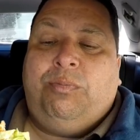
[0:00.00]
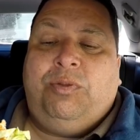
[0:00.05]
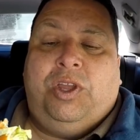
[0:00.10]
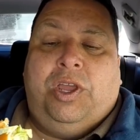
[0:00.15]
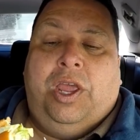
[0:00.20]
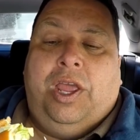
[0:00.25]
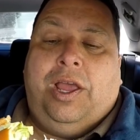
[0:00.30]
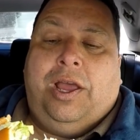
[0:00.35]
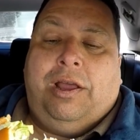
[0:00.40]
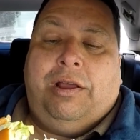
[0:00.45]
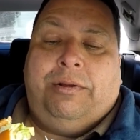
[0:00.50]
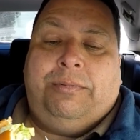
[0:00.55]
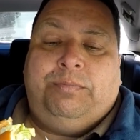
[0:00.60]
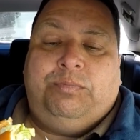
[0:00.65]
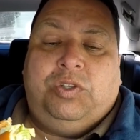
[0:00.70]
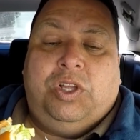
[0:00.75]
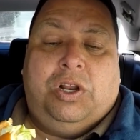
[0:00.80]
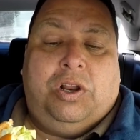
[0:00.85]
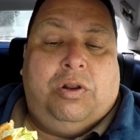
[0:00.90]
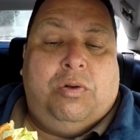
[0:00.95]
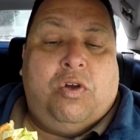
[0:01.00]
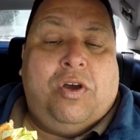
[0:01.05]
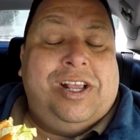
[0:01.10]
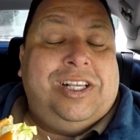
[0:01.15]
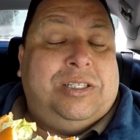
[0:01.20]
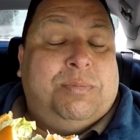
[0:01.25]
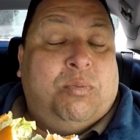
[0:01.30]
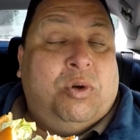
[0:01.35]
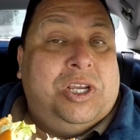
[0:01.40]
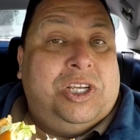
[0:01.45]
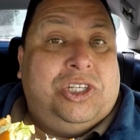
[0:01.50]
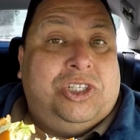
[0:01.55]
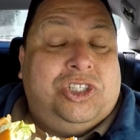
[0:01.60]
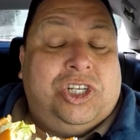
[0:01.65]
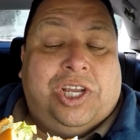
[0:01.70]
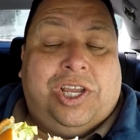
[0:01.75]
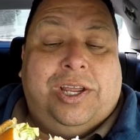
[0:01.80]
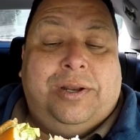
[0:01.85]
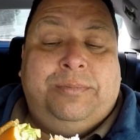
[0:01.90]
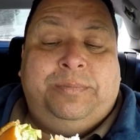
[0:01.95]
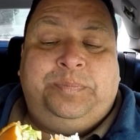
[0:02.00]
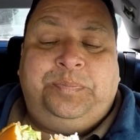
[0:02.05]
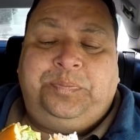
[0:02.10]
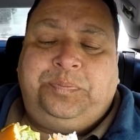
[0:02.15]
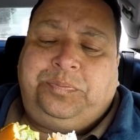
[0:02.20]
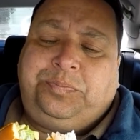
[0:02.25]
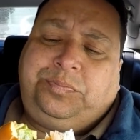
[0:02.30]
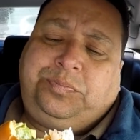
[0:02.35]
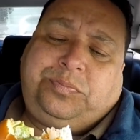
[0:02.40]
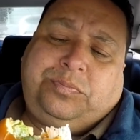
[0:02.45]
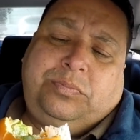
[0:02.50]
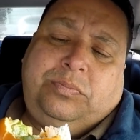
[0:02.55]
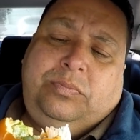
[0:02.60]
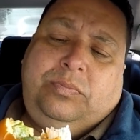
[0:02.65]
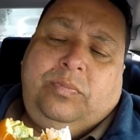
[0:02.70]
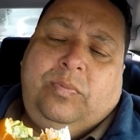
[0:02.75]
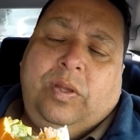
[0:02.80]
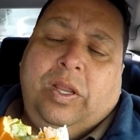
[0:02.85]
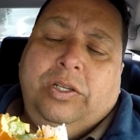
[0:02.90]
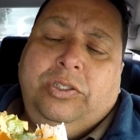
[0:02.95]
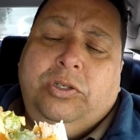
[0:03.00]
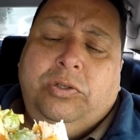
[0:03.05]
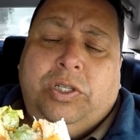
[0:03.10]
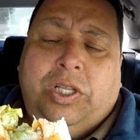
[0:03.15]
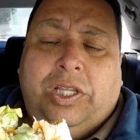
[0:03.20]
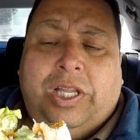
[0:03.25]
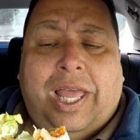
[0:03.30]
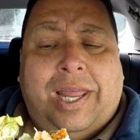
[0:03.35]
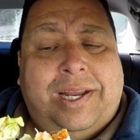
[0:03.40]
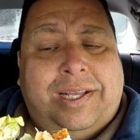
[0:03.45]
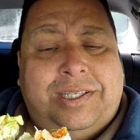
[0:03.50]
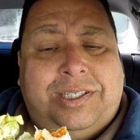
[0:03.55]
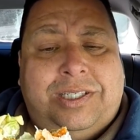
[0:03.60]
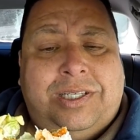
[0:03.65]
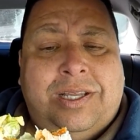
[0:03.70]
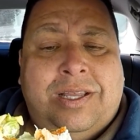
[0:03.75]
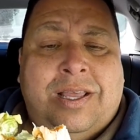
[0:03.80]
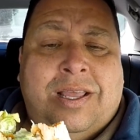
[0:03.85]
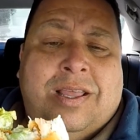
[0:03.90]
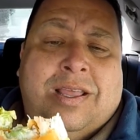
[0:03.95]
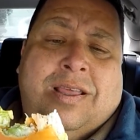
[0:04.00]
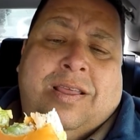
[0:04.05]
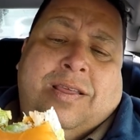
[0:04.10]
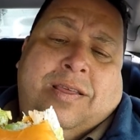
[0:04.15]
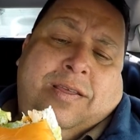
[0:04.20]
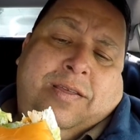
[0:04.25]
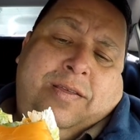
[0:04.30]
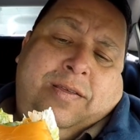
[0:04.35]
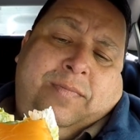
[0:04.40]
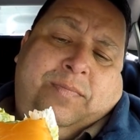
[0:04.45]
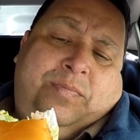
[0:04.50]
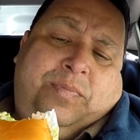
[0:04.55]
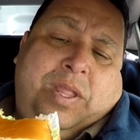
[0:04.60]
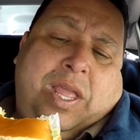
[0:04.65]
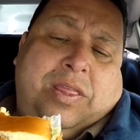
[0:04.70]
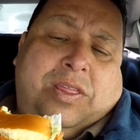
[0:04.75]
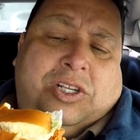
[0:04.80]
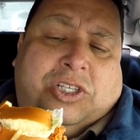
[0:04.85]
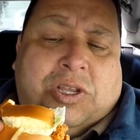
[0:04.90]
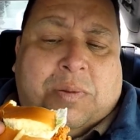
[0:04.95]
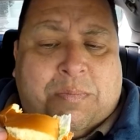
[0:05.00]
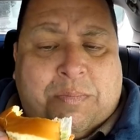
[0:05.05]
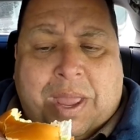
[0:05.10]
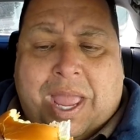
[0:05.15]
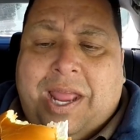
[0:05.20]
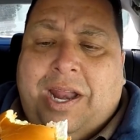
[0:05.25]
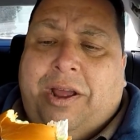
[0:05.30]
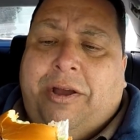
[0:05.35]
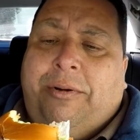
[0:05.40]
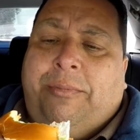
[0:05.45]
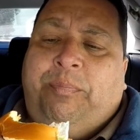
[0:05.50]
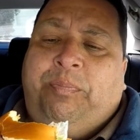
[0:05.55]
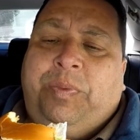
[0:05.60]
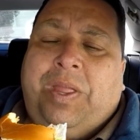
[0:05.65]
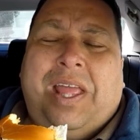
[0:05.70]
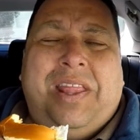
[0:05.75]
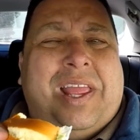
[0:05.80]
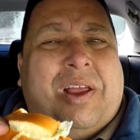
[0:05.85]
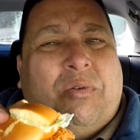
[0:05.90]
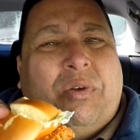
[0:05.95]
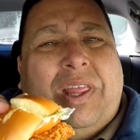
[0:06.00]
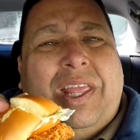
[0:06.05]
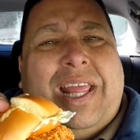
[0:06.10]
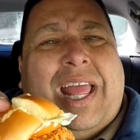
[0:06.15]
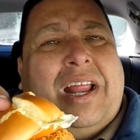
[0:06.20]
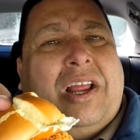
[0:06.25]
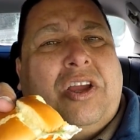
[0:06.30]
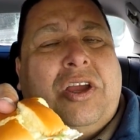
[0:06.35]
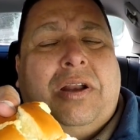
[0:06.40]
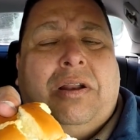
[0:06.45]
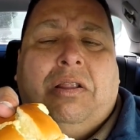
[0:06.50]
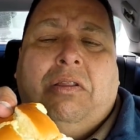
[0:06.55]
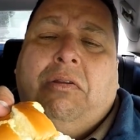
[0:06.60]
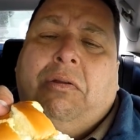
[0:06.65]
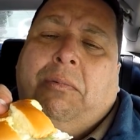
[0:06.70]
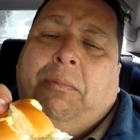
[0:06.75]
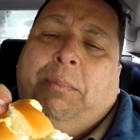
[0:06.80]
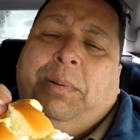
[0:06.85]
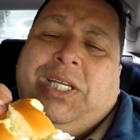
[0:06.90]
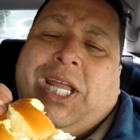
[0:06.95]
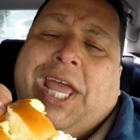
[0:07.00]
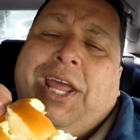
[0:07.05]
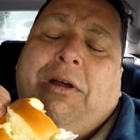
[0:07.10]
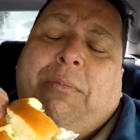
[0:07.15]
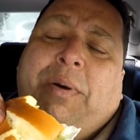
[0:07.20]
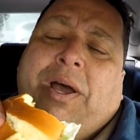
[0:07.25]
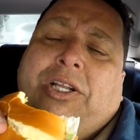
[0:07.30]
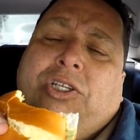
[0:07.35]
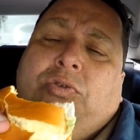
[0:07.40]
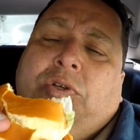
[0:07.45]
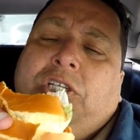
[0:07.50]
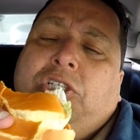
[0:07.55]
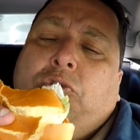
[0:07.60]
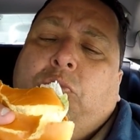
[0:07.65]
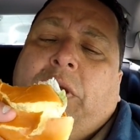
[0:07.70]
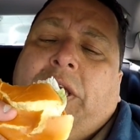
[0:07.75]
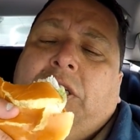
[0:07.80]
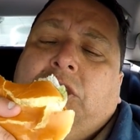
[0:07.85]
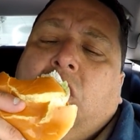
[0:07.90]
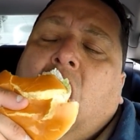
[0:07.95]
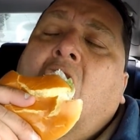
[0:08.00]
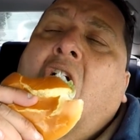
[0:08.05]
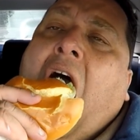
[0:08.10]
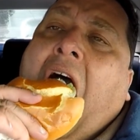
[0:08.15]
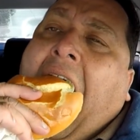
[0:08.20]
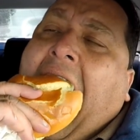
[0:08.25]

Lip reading: from the nice moist chicken to the lettuce and the tomato, and that really that good little potato buns really swings.